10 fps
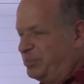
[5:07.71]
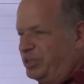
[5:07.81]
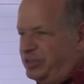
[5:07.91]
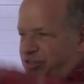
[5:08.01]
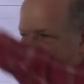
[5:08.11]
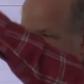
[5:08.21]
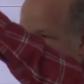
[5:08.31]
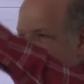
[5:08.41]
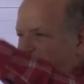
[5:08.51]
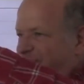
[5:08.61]
Because
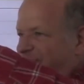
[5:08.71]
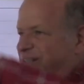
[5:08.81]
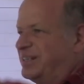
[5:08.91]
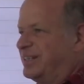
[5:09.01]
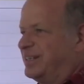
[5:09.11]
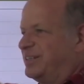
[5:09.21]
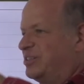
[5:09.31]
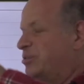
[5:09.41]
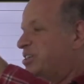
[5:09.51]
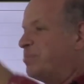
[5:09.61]

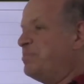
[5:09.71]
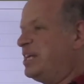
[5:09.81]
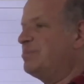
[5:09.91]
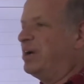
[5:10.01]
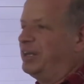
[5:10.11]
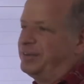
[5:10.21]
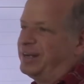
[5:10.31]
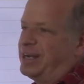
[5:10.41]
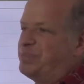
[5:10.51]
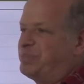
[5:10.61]
there is a minimal
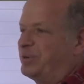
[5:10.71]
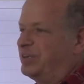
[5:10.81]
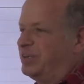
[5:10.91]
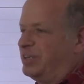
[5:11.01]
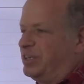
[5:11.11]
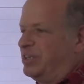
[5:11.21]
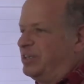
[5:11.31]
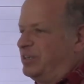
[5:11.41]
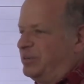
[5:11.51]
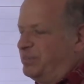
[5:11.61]
type,
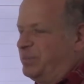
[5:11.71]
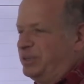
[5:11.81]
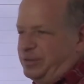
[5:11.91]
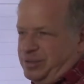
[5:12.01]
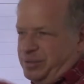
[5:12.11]
but